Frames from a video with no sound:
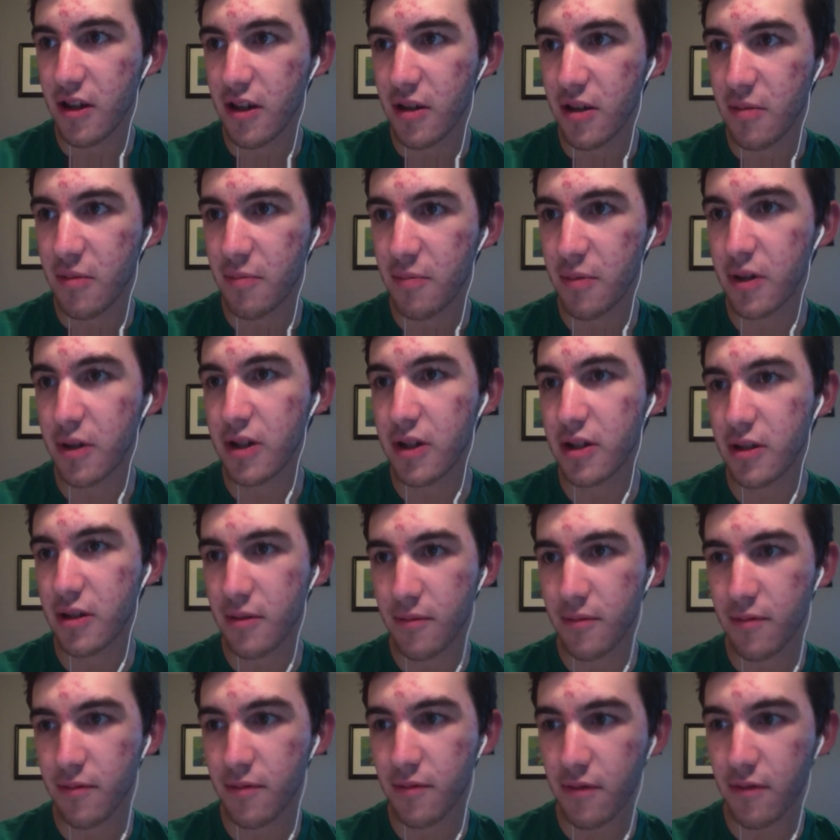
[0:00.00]
But,
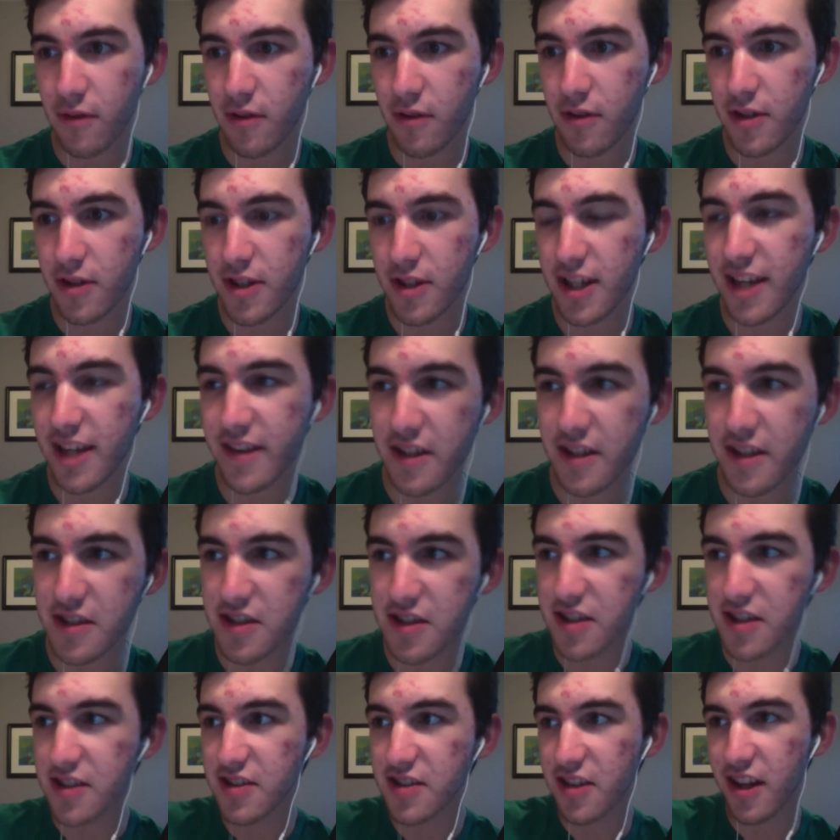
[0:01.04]
yeah, this
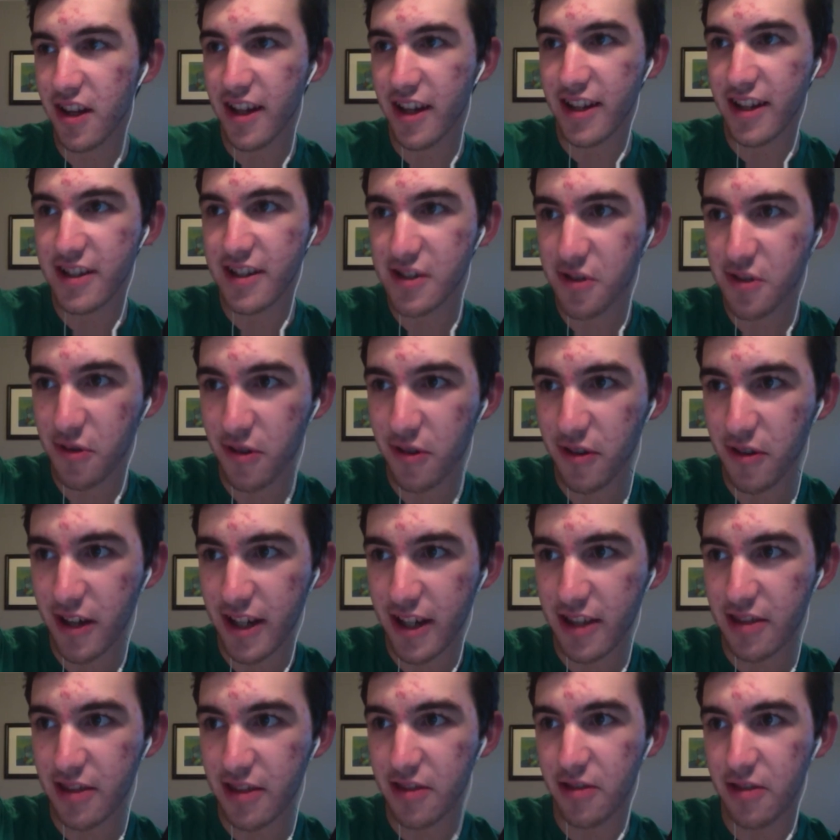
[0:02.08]
is, like, sort of
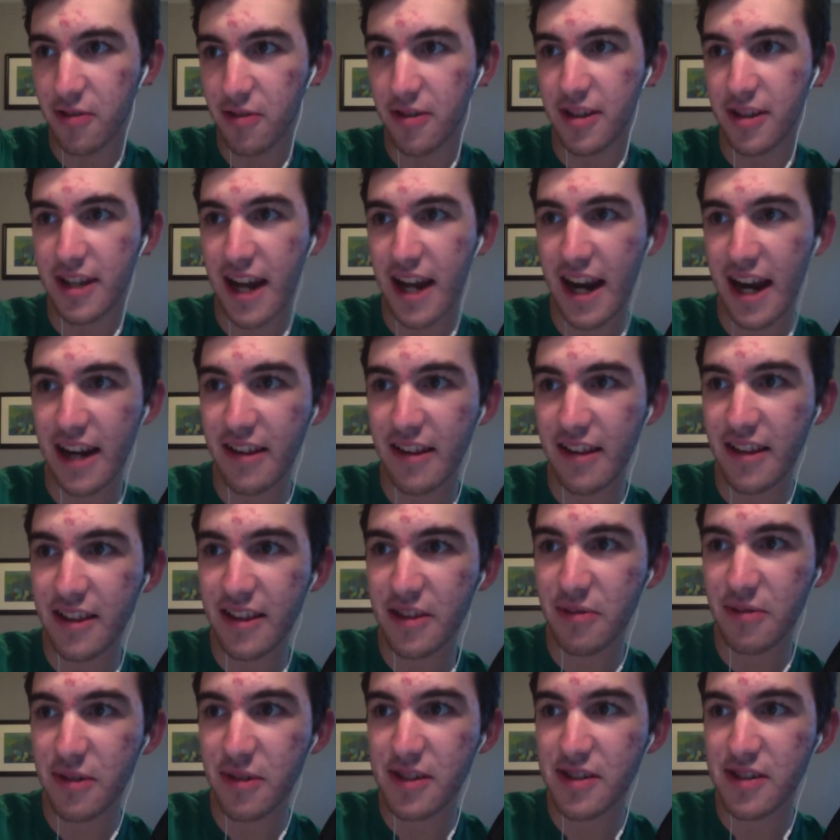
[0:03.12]
like the
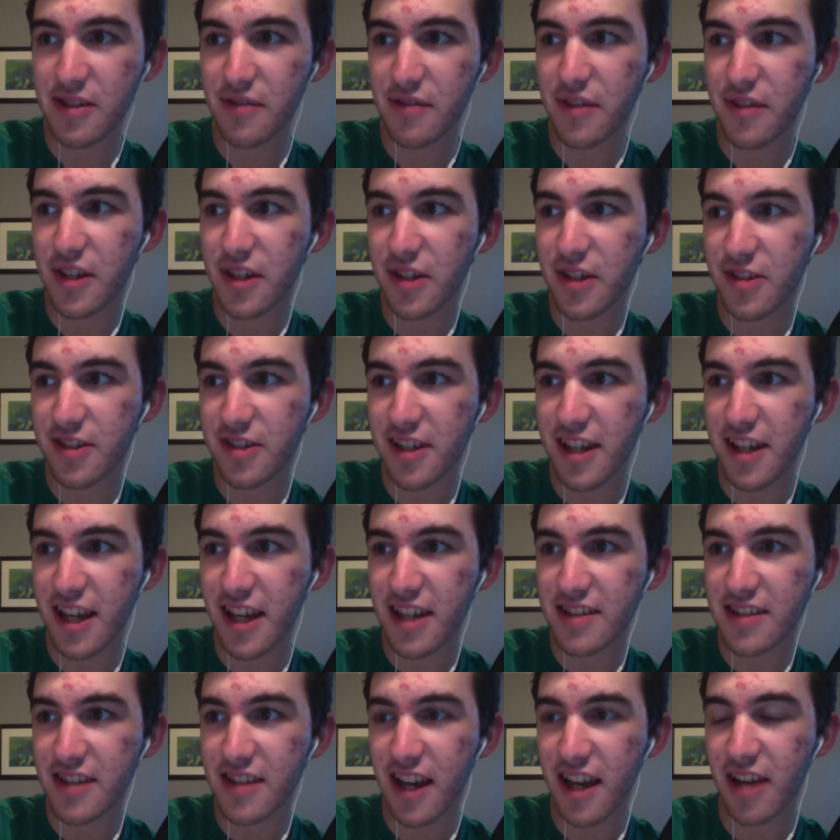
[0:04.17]
rest of the videos, I
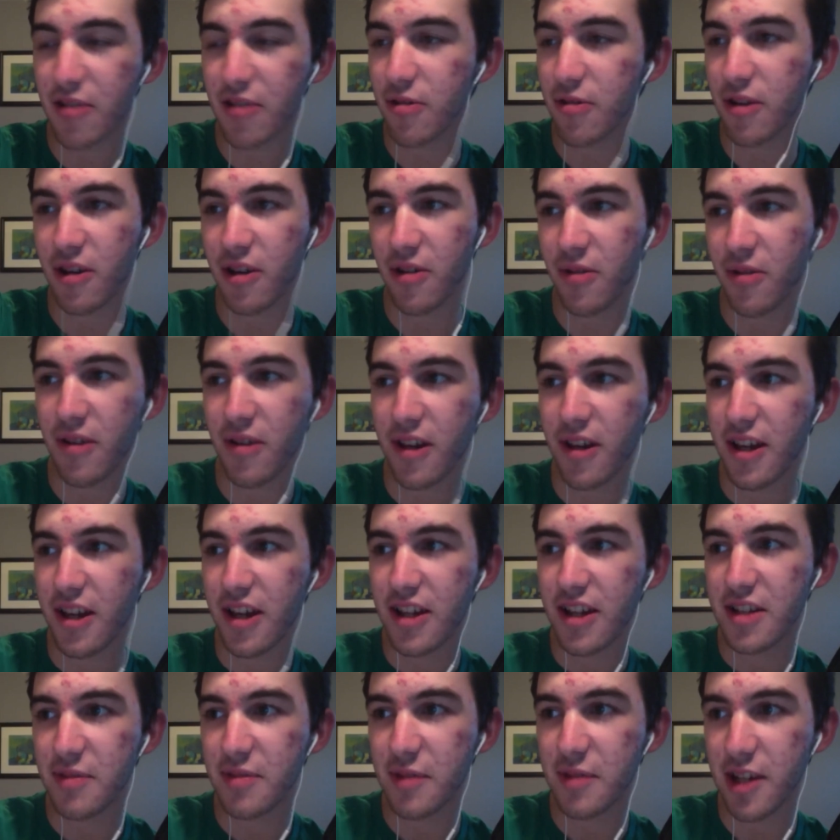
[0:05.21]
guess. I don't know,
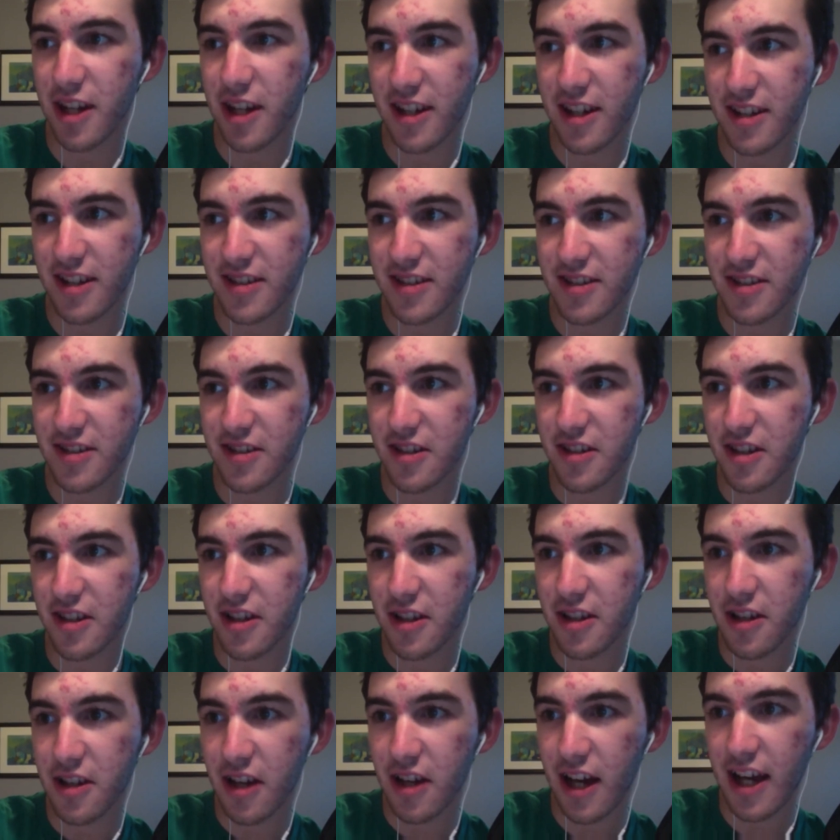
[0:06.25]
to be honest.
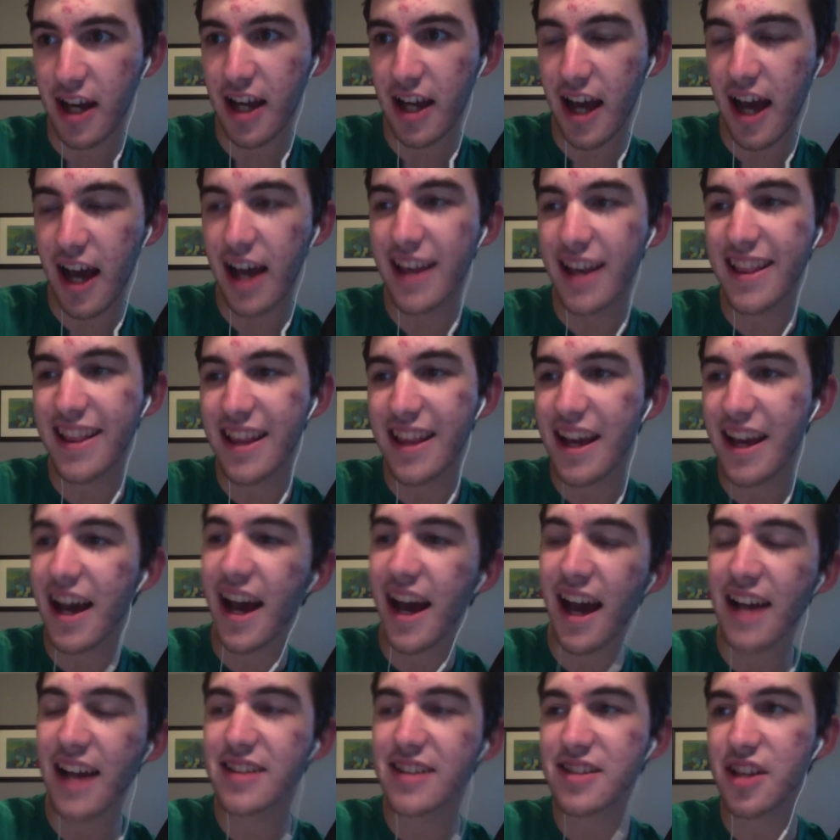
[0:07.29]

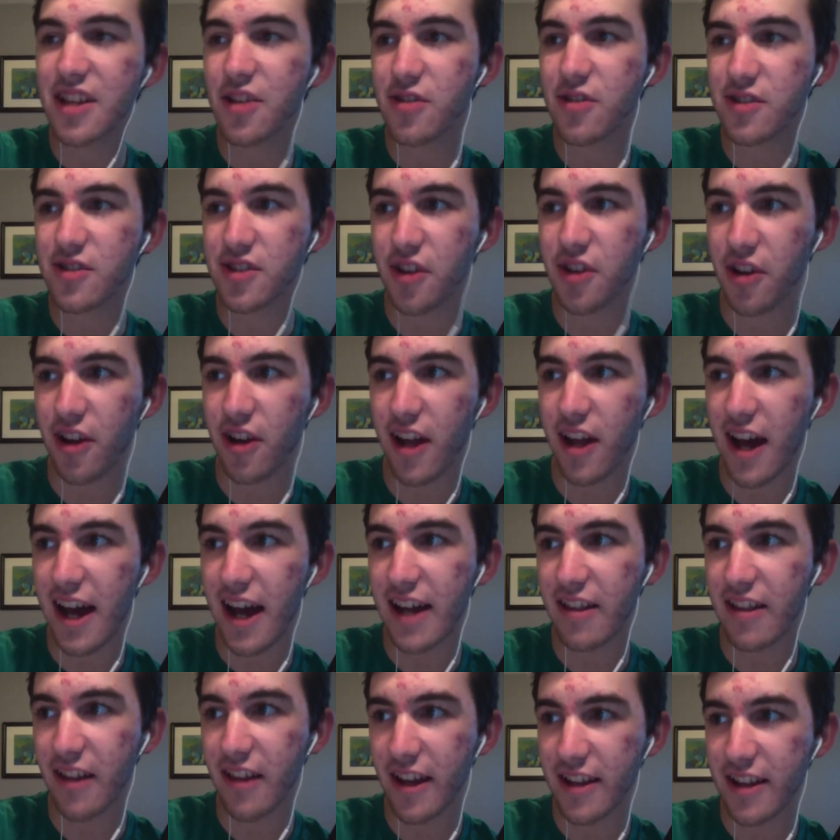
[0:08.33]
I'd say it was good. I
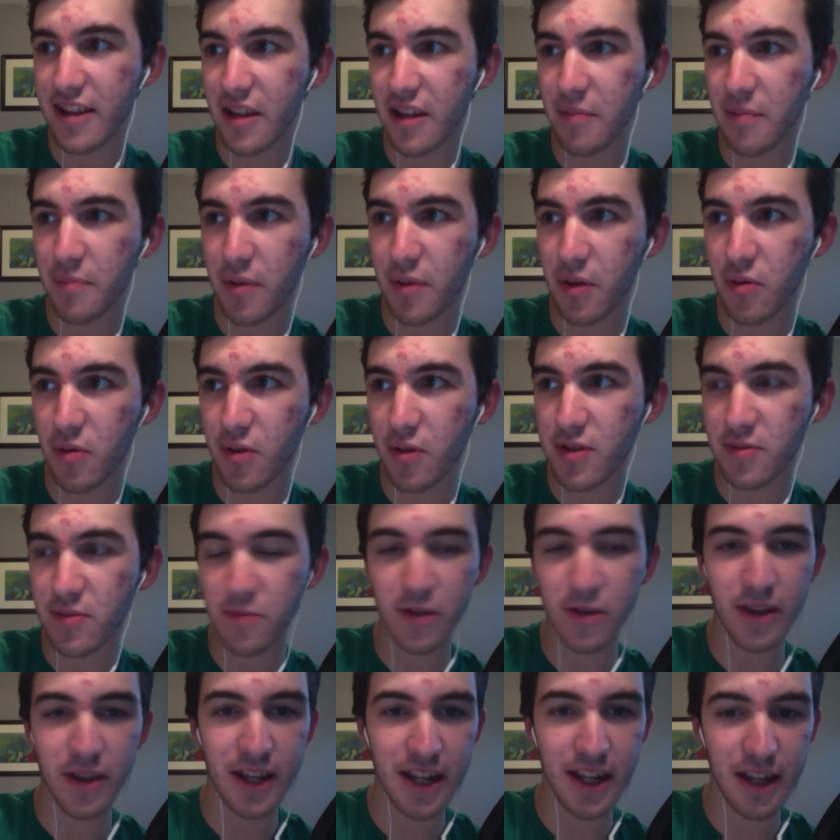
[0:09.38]
liked it, but it wasn't
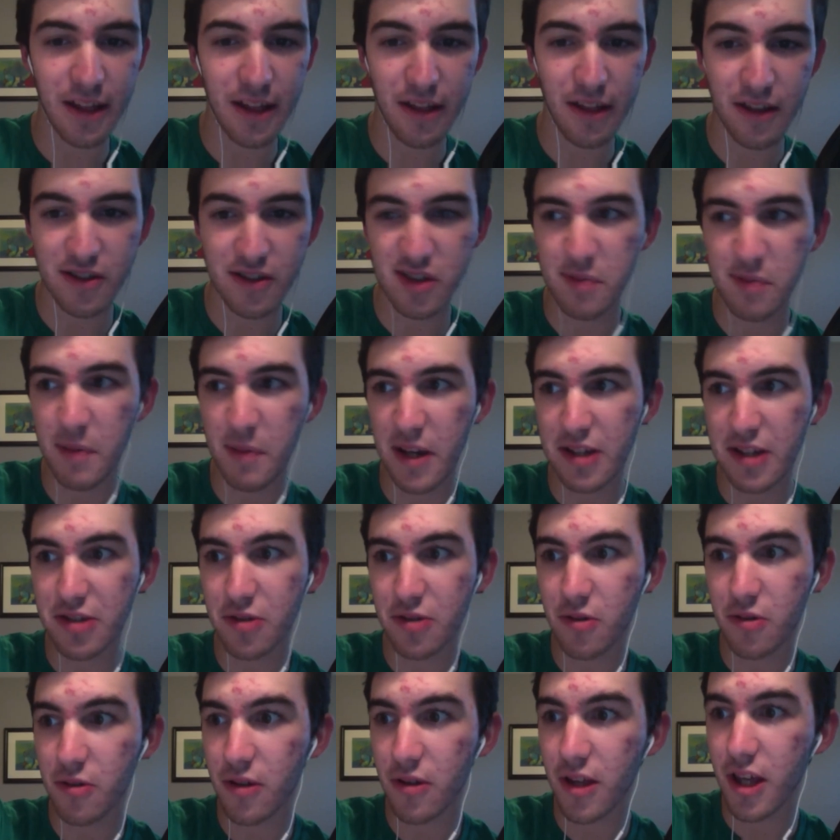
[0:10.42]
really anything
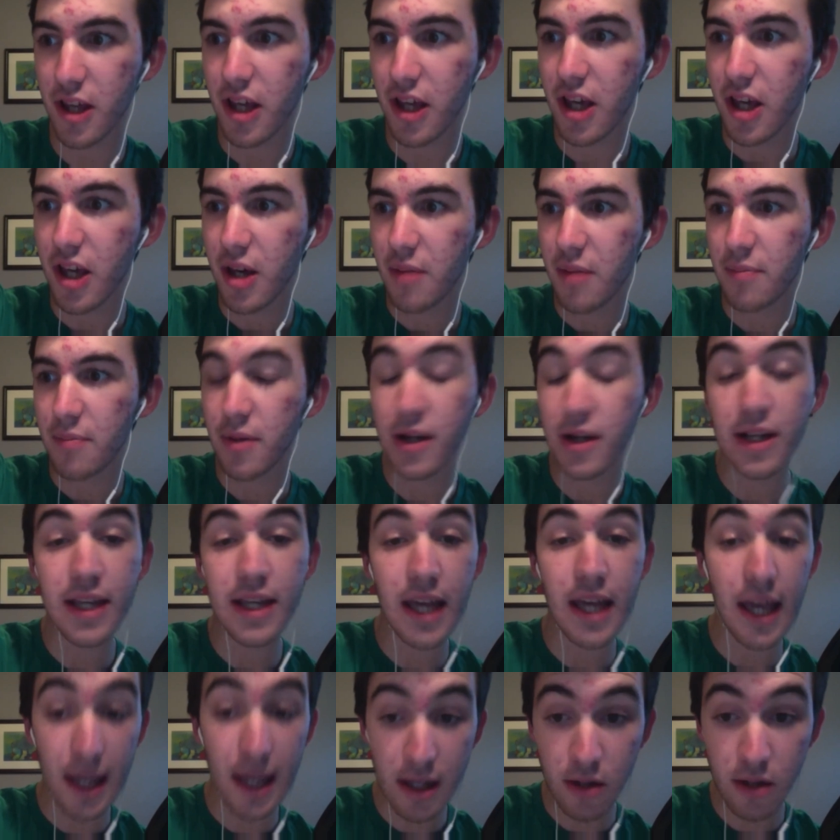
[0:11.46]
special. But, yeah,
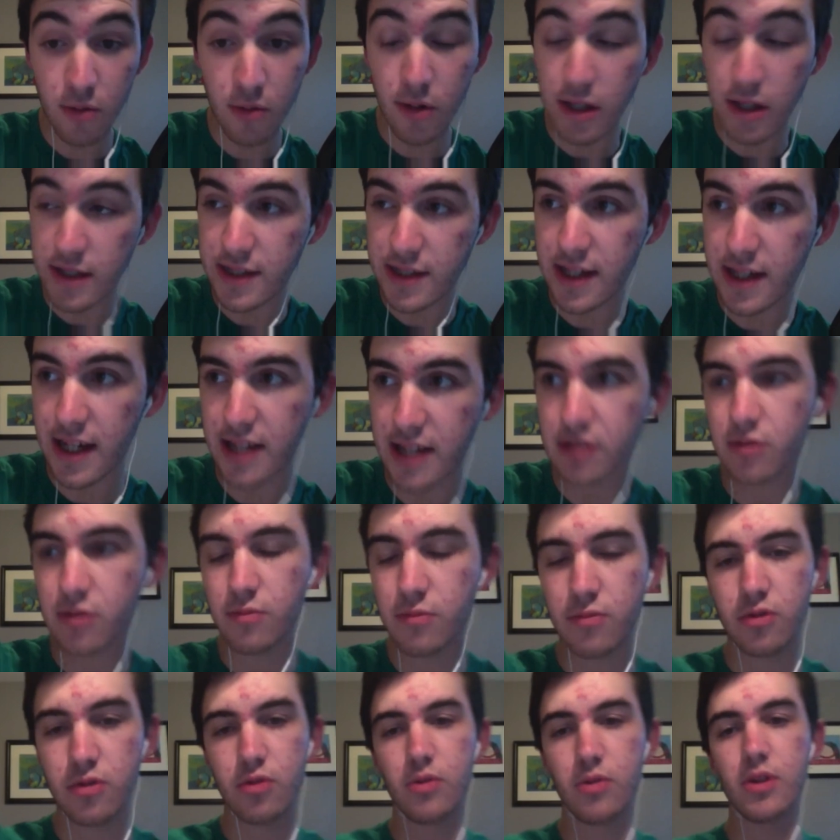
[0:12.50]
anyways, guys, so
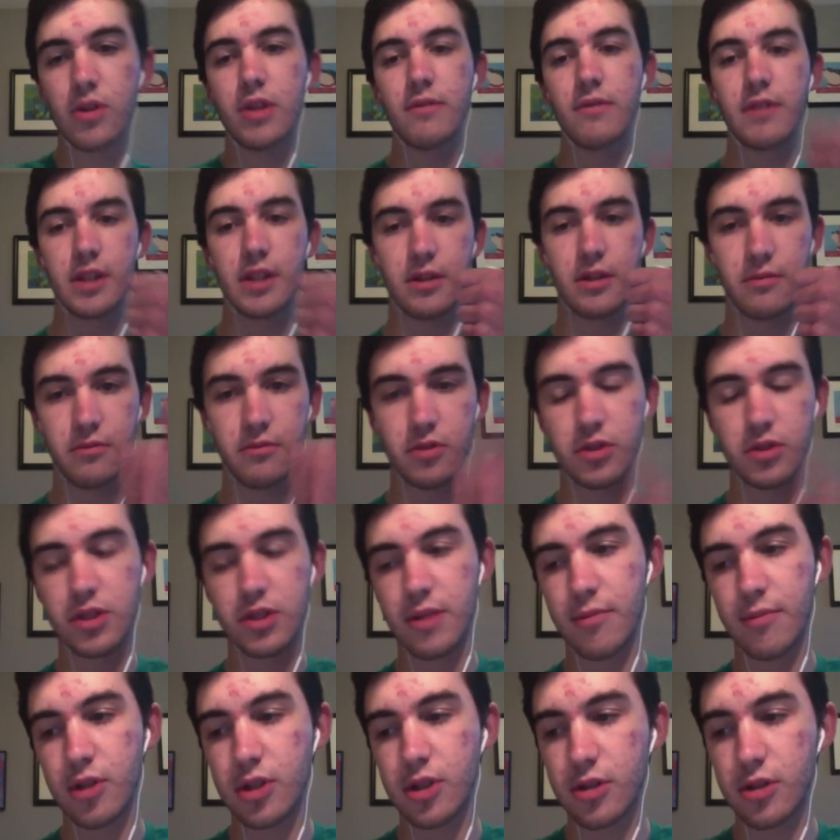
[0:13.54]
enjoy the fucking videos
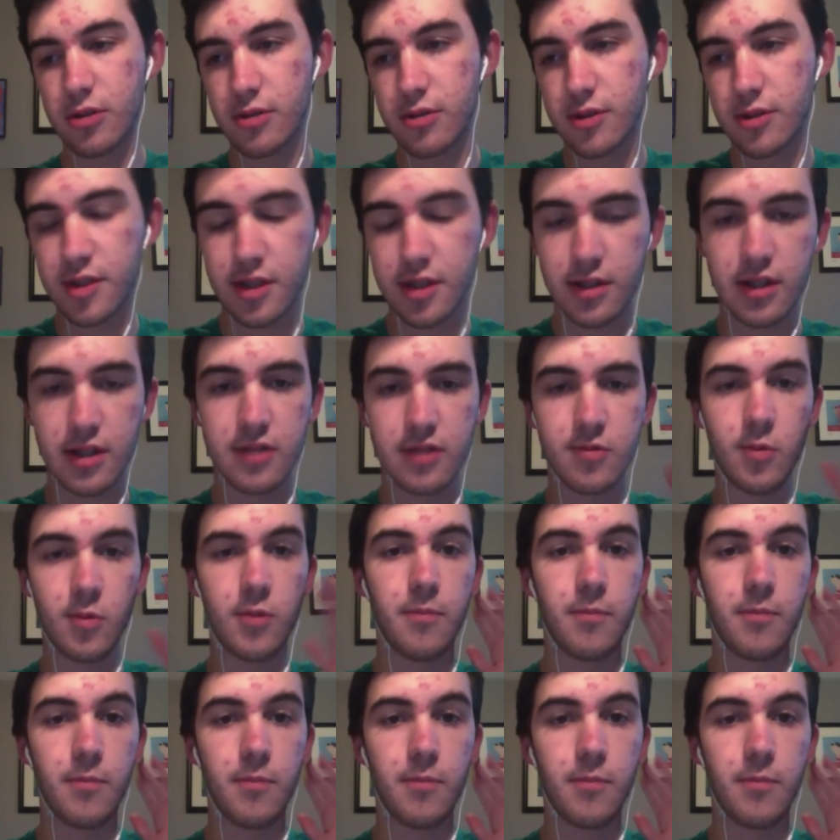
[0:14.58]
on my channel. See you next one.